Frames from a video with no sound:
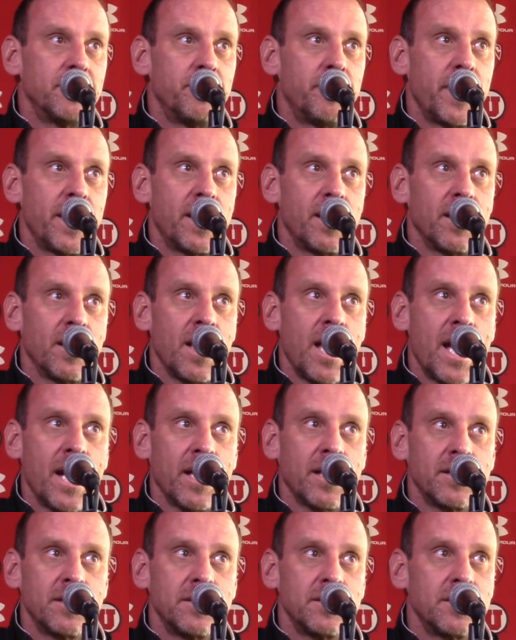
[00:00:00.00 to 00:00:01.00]
Been in a lot
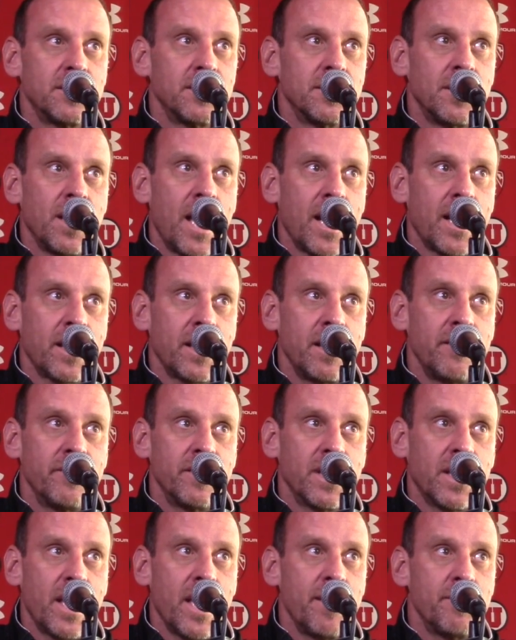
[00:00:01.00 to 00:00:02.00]
of
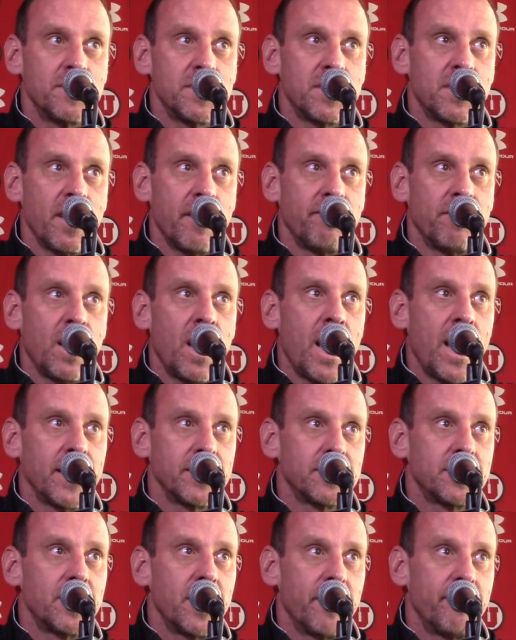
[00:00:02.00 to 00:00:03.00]
even the games that they've
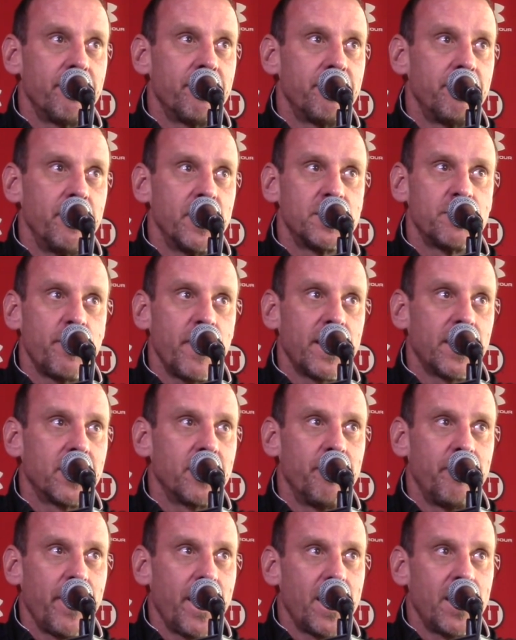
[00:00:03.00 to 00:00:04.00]
lost, it's been
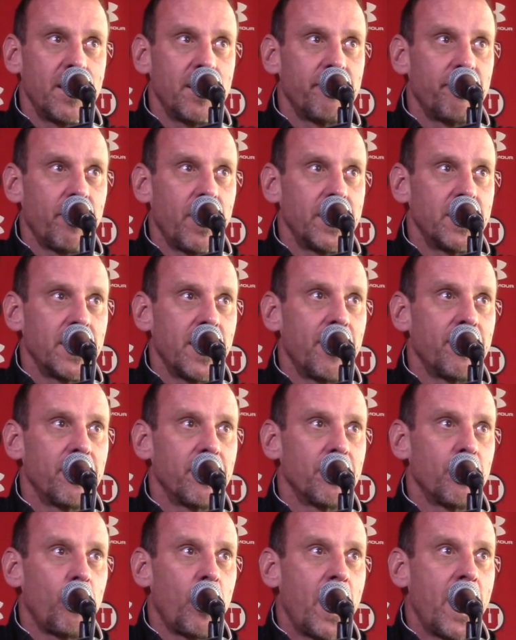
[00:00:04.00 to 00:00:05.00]
competitive right down to
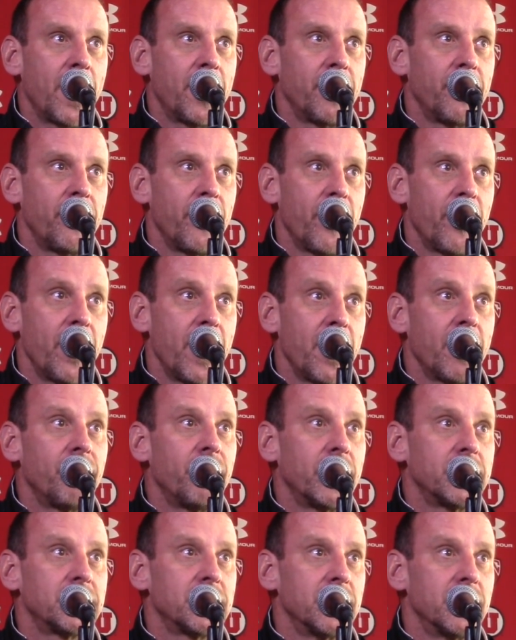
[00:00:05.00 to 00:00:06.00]
the wire, and they're ahead of
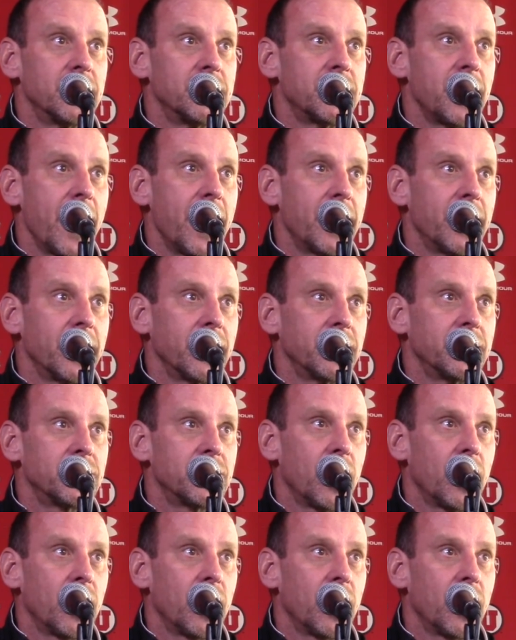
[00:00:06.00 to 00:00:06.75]
us in the standings.